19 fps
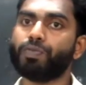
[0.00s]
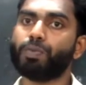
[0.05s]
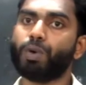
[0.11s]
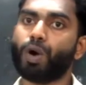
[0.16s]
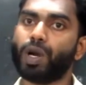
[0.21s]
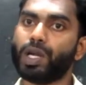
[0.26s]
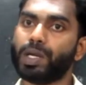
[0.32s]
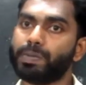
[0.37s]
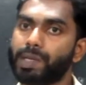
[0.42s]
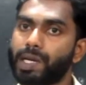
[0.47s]

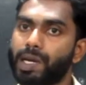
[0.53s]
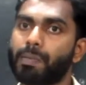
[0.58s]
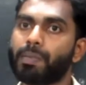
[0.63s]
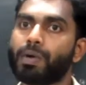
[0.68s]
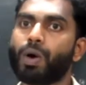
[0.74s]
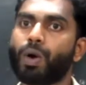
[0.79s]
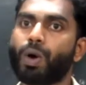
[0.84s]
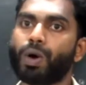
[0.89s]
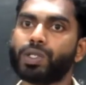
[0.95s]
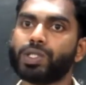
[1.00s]

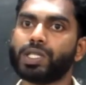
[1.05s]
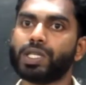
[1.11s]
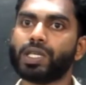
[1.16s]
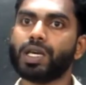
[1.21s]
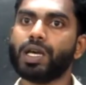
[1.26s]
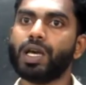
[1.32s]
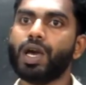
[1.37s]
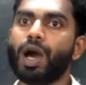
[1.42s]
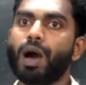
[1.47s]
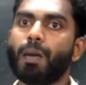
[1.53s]
molybdenum causing
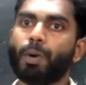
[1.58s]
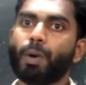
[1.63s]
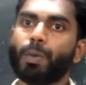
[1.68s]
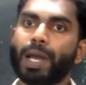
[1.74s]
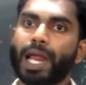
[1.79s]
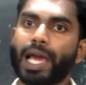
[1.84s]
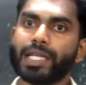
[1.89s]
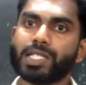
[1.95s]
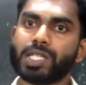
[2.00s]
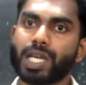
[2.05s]

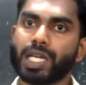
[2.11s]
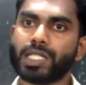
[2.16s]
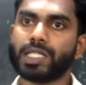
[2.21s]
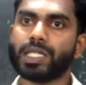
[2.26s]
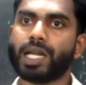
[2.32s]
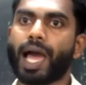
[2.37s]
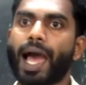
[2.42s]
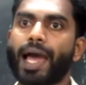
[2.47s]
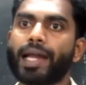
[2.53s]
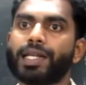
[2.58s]

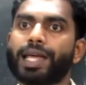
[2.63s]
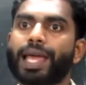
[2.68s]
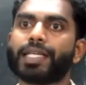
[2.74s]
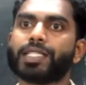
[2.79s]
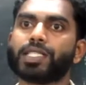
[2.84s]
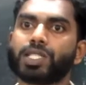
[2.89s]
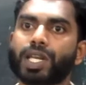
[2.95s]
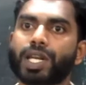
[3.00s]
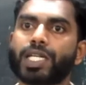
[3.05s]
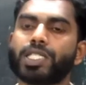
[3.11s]
mobilization and
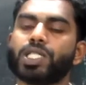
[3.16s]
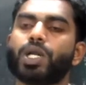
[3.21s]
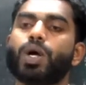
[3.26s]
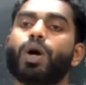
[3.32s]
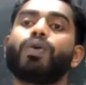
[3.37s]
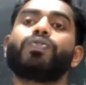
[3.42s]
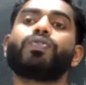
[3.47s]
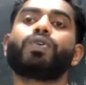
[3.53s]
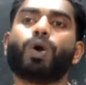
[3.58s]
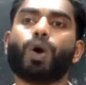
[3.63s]
excretion
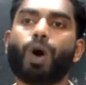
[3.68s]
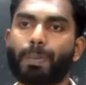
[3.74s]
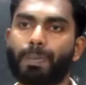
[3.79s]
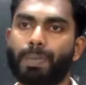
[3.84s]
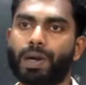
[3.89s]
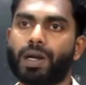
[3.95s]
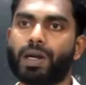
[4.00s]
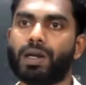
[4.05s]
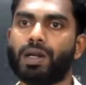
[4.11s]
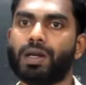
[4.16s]
of
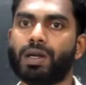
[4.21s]
copper.